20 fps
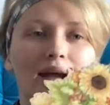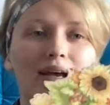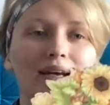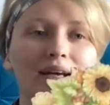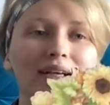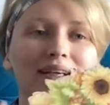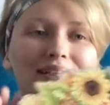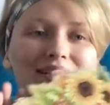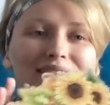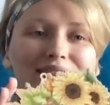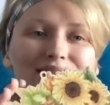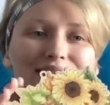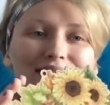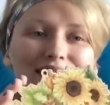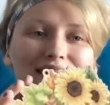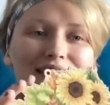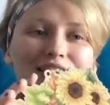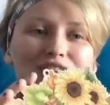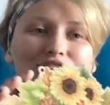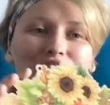to
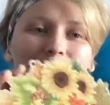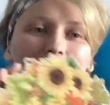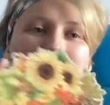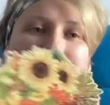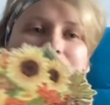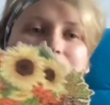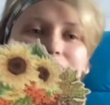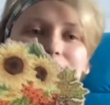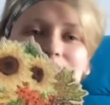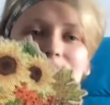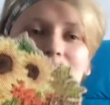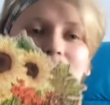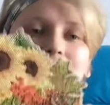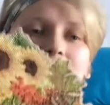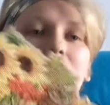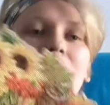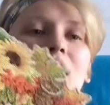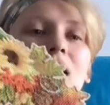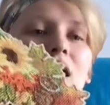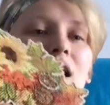stitch because
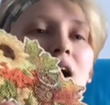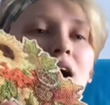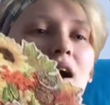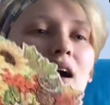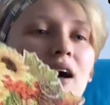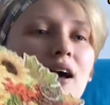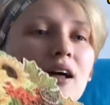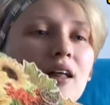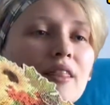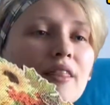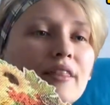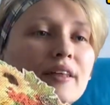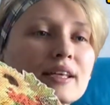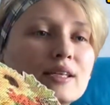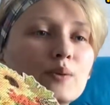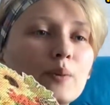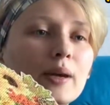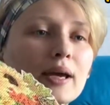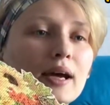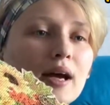this
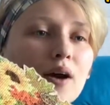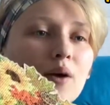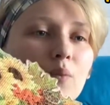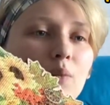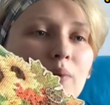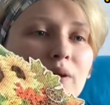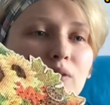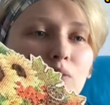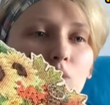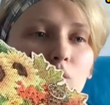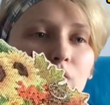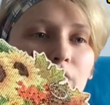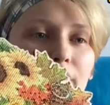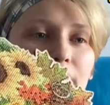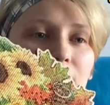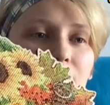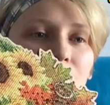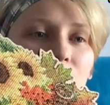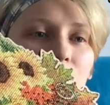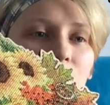week I've been
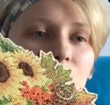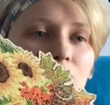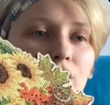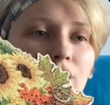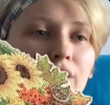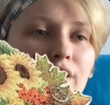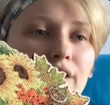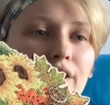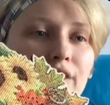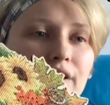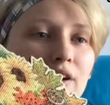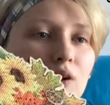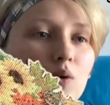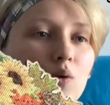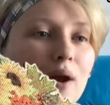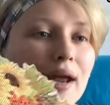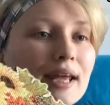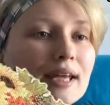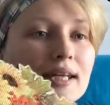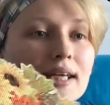working on the
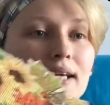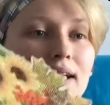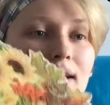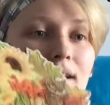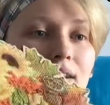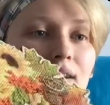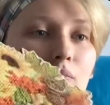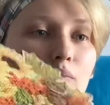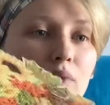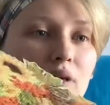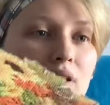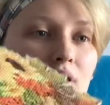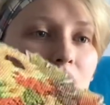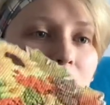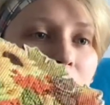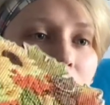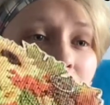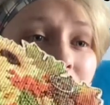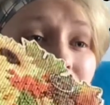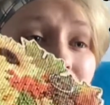Kreinik in the
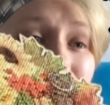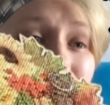beetle.